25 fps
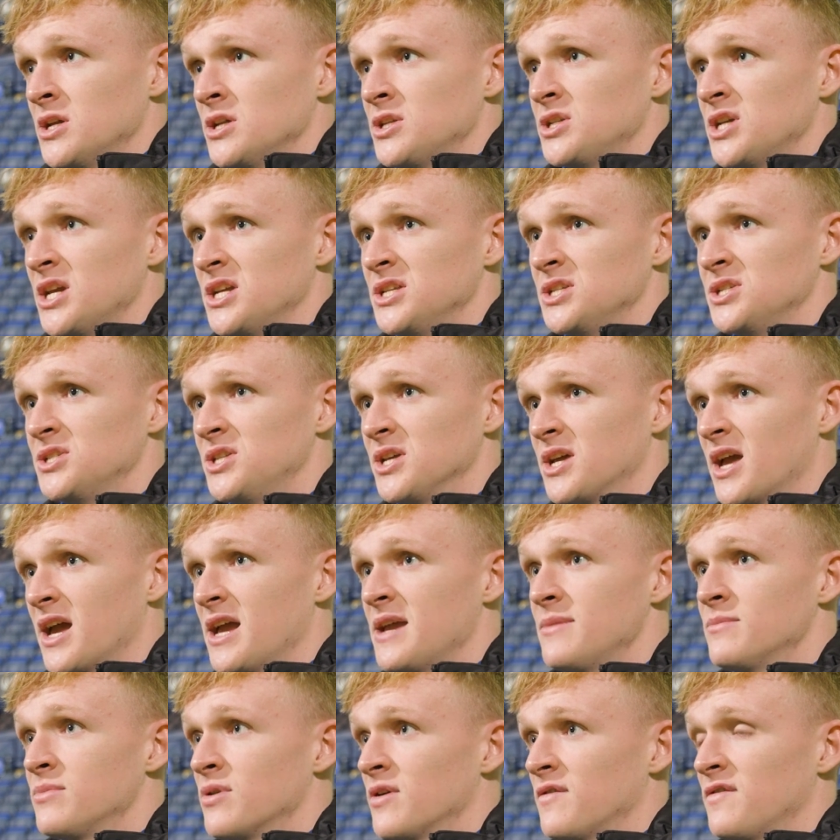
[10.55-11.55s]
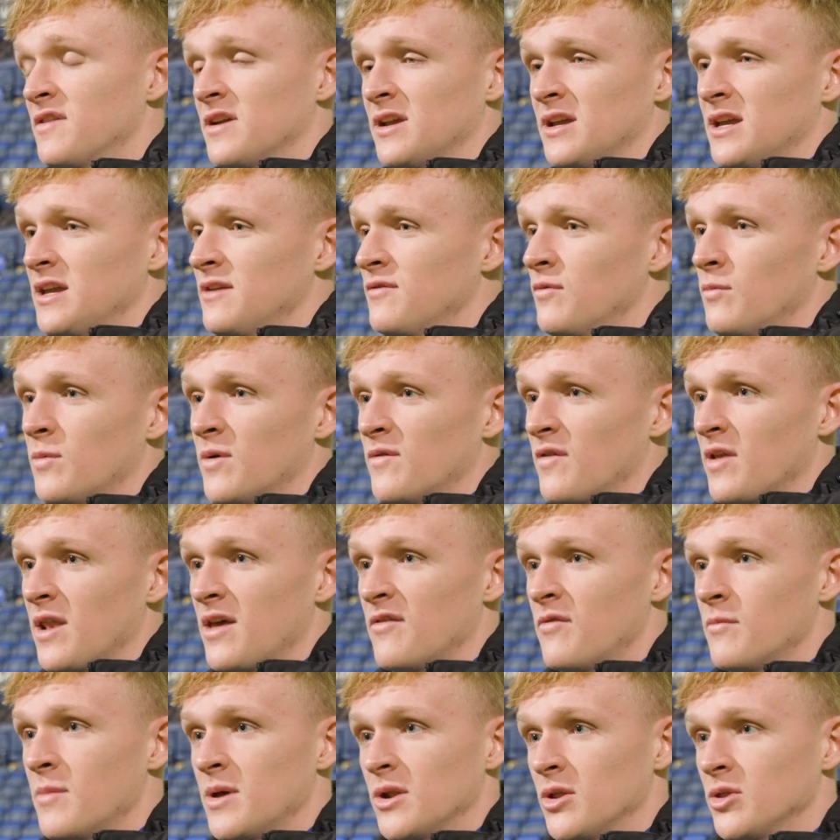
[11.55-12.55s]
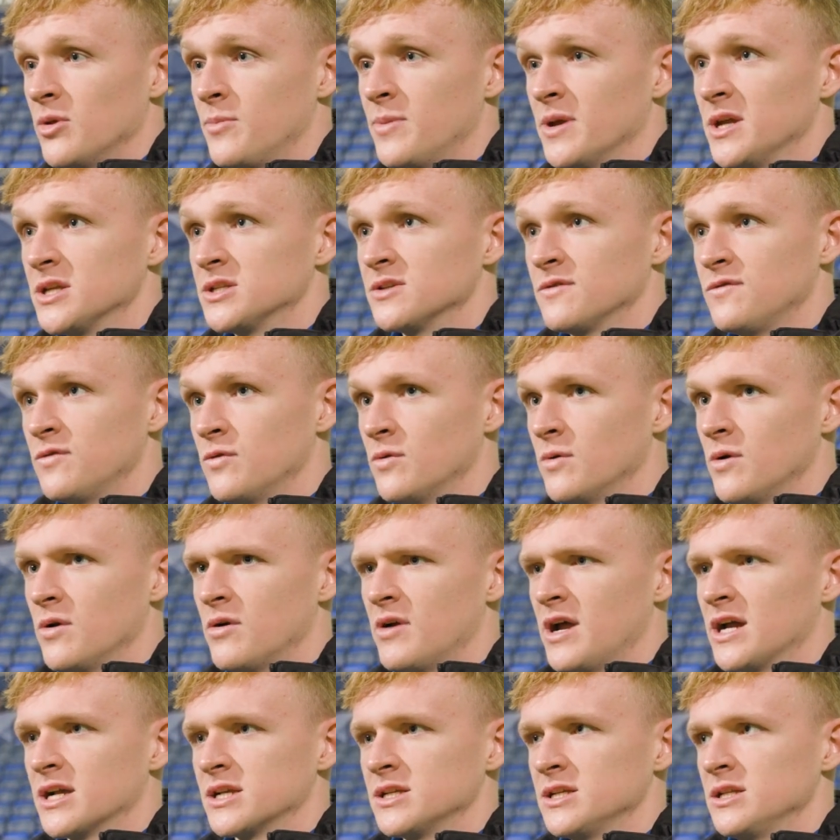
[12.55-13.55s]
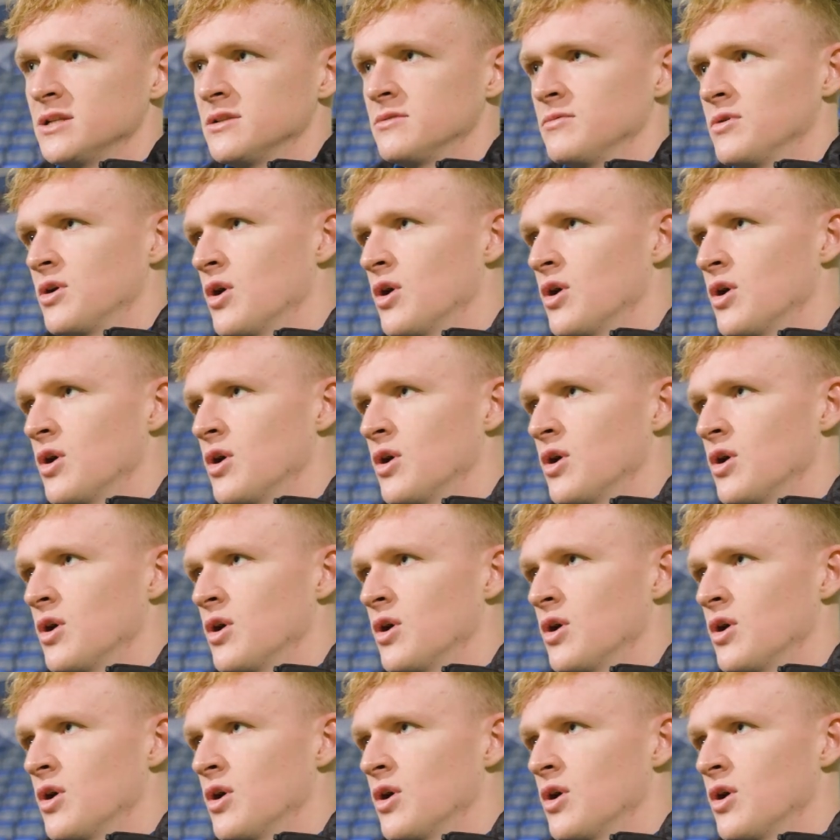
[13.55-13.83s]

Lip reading: changes the game, but I think even with 11 men on the pitch, I thought we were excellent.